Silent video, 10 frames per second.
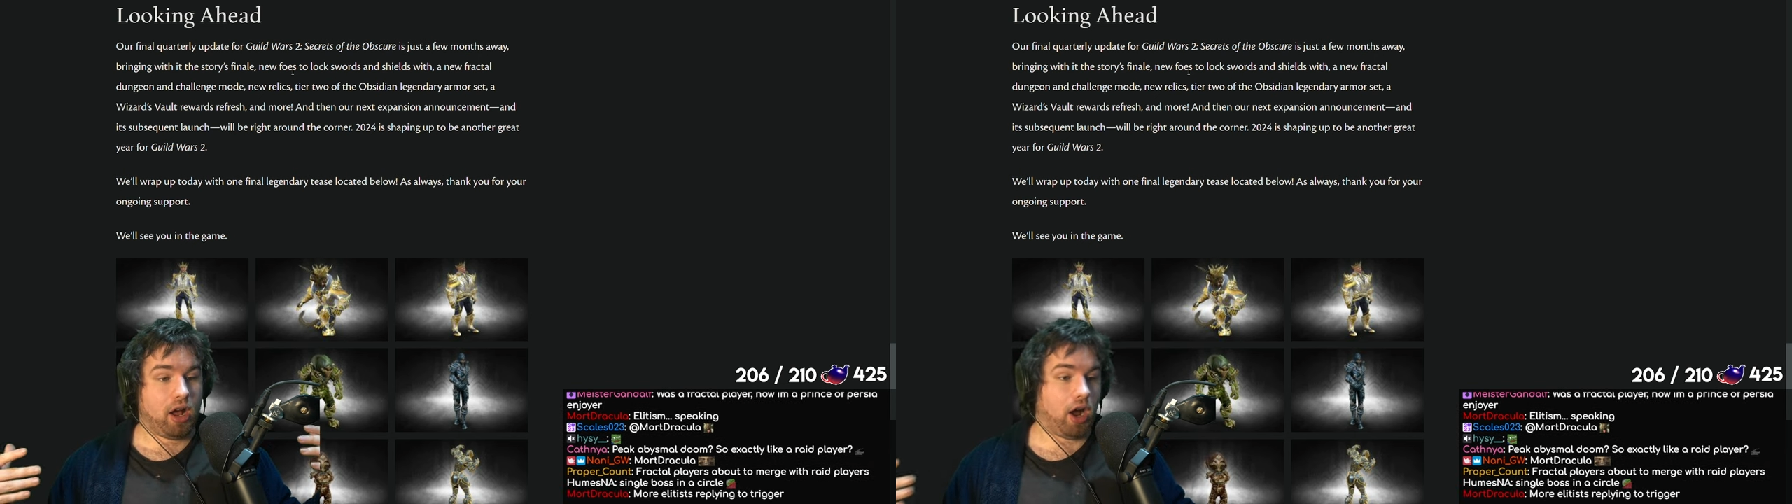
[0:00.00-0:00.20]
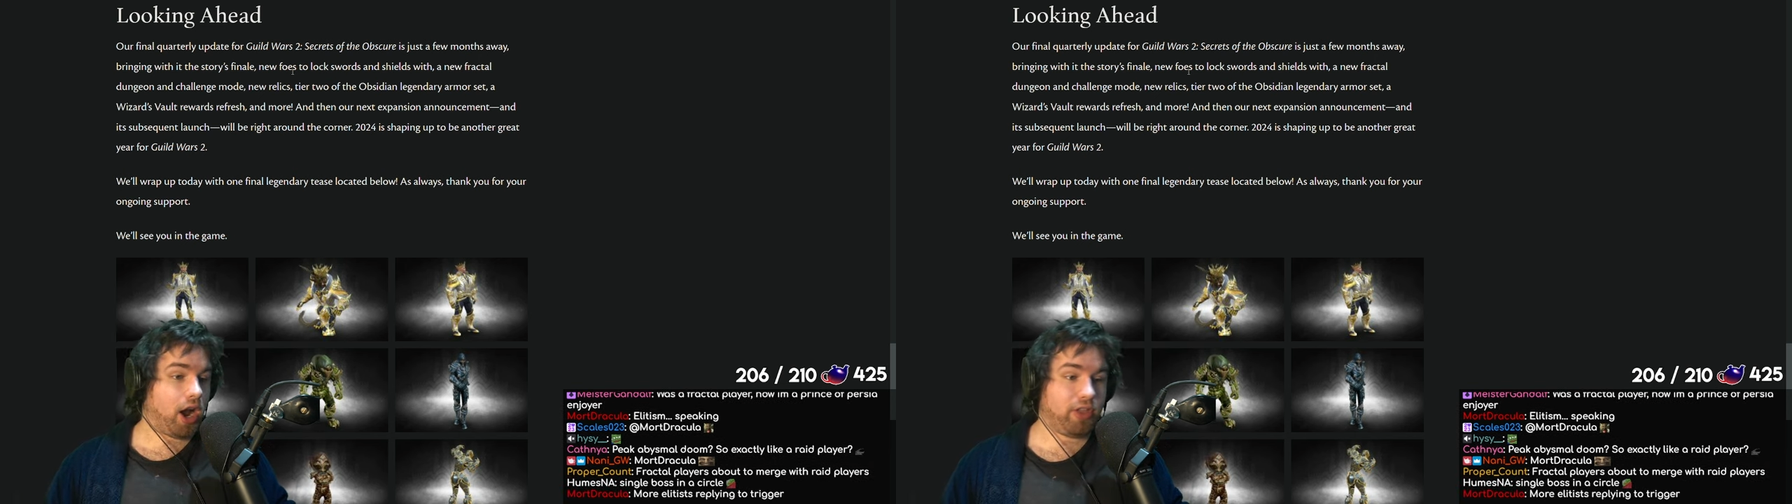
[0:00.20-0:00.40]

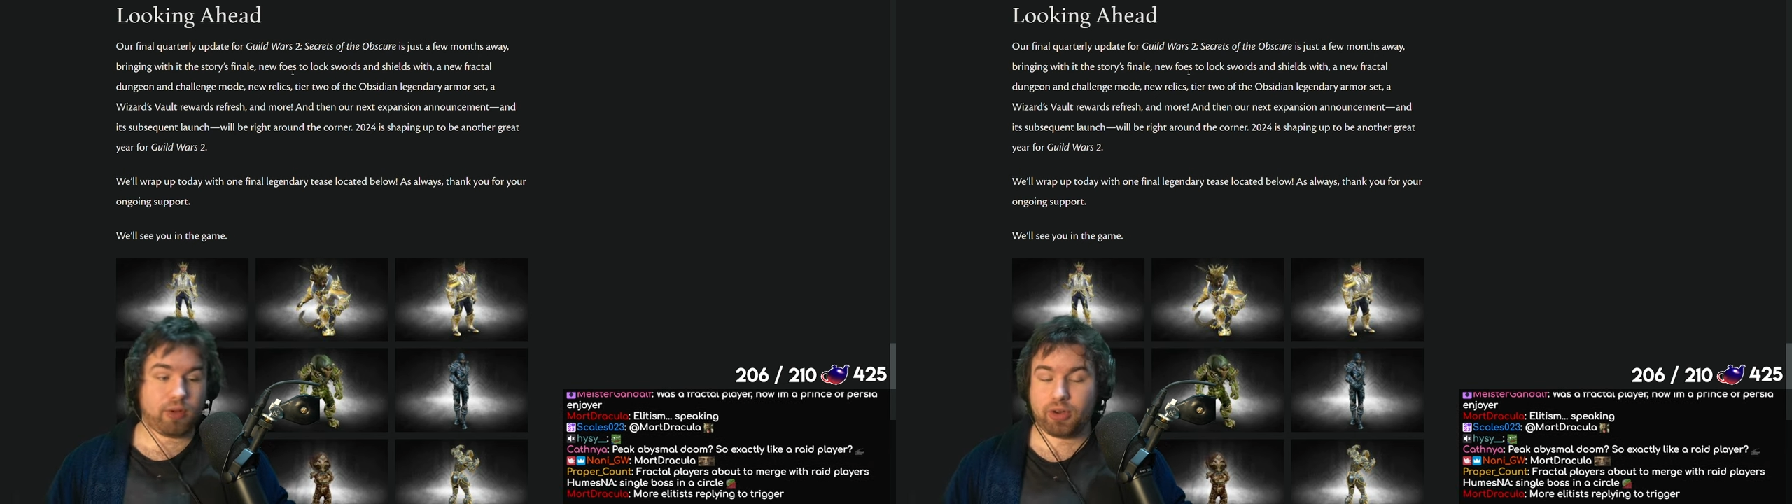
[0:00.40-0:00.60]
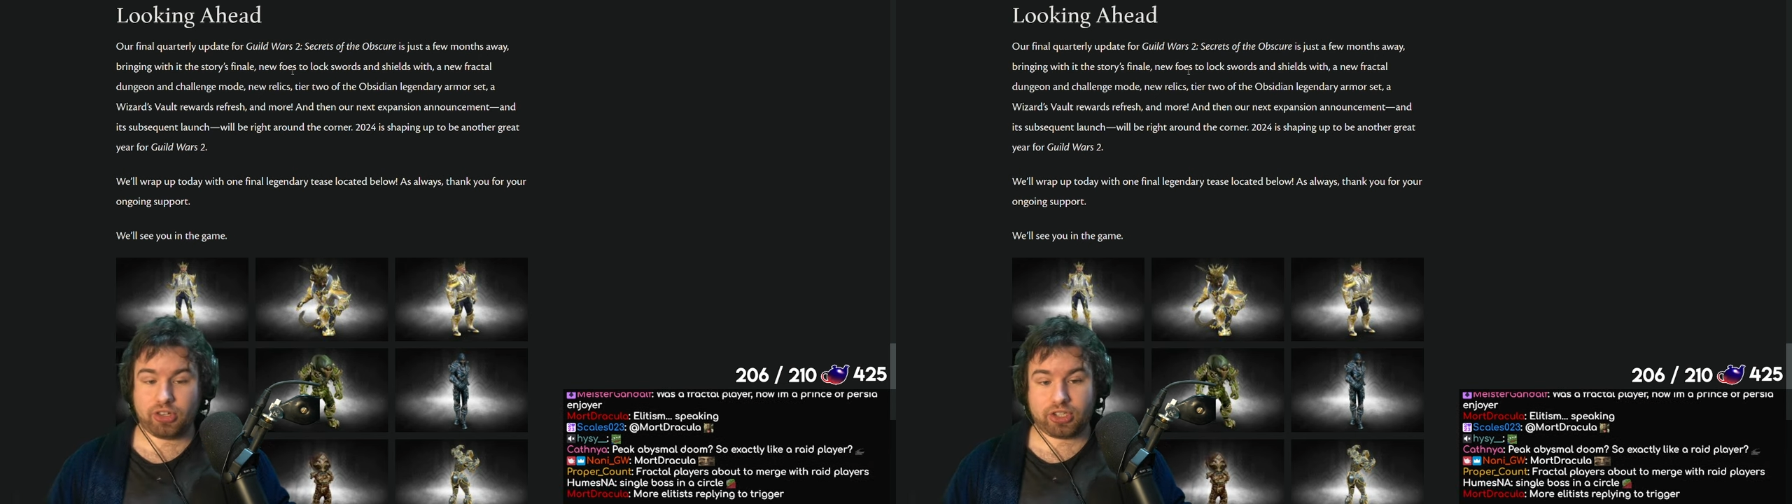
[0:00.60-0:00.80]
I think
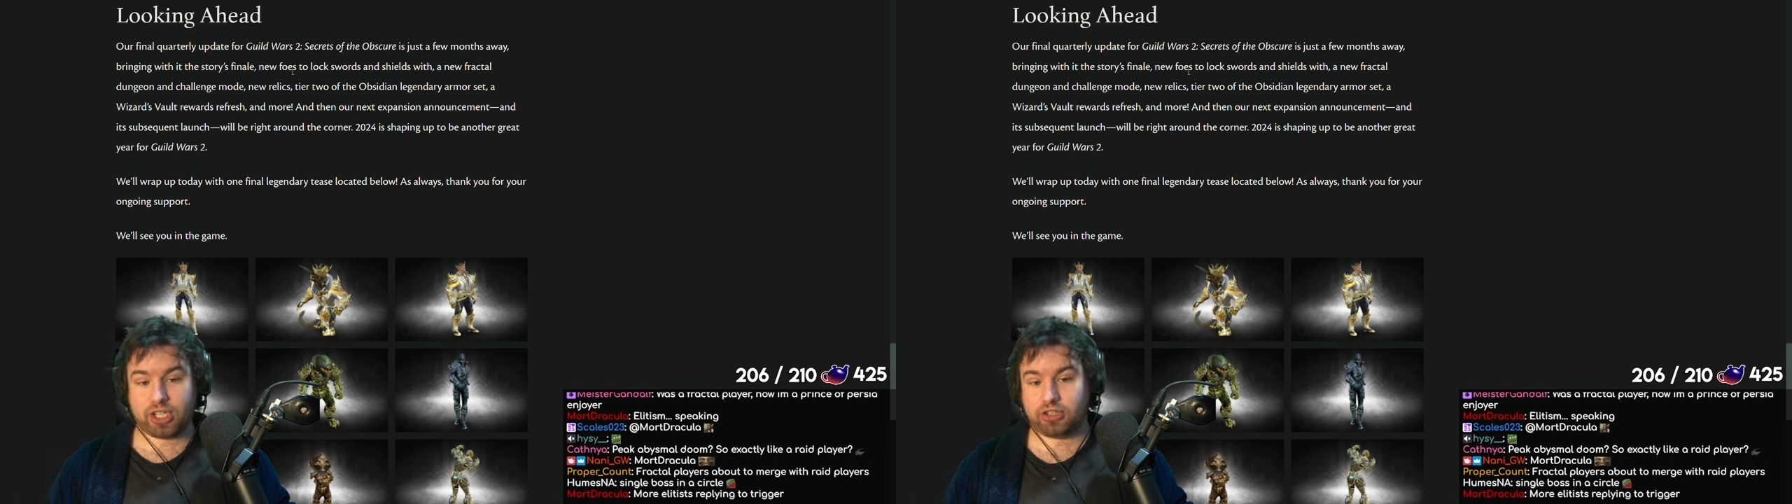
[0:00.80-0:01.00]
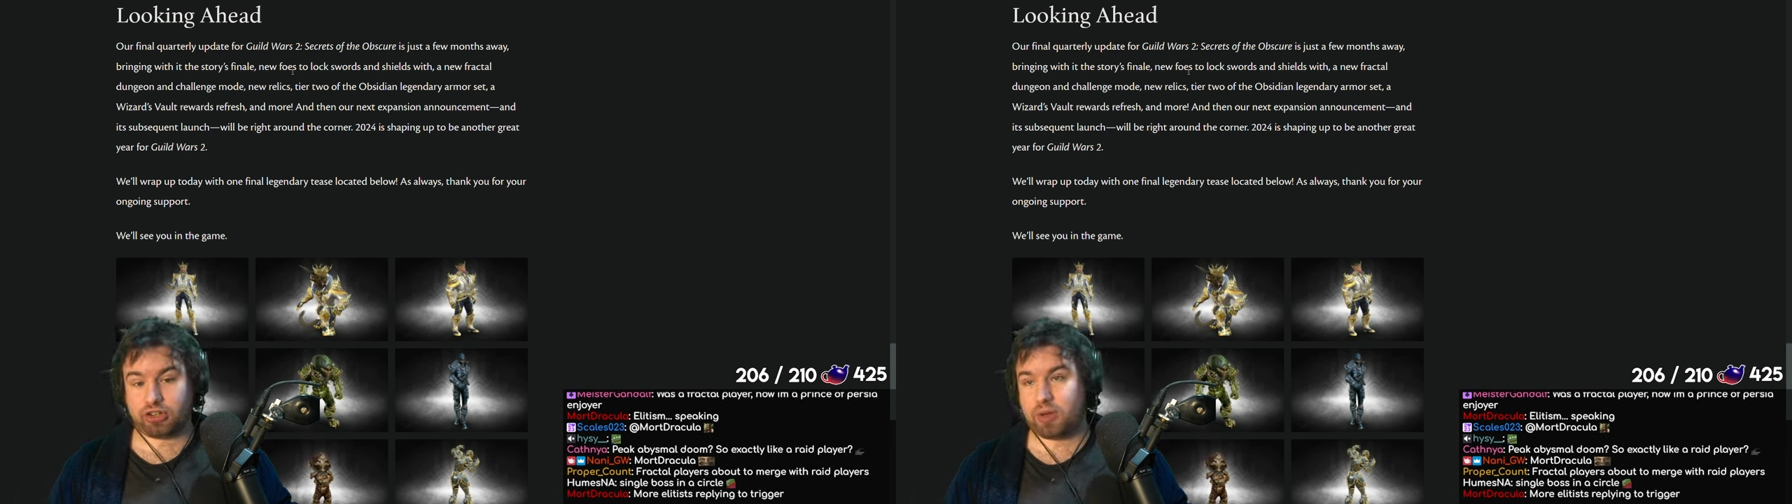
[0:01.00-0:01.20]
we should see a
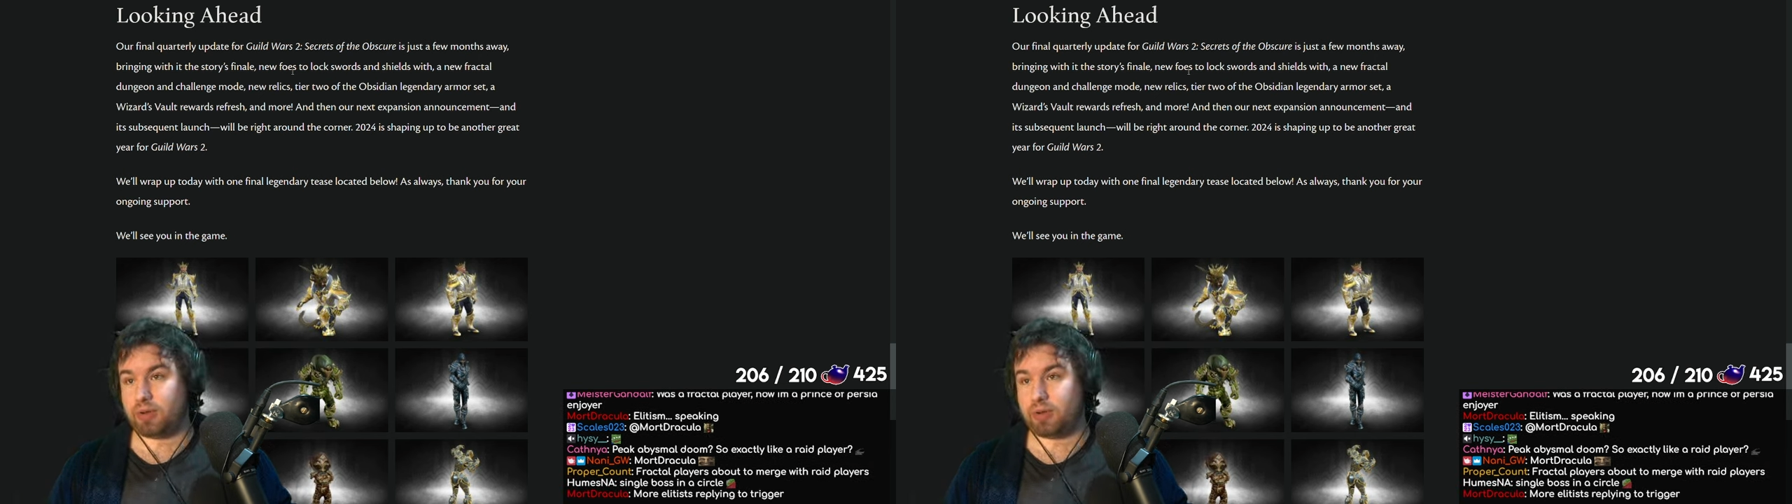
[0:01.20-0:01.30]
stream with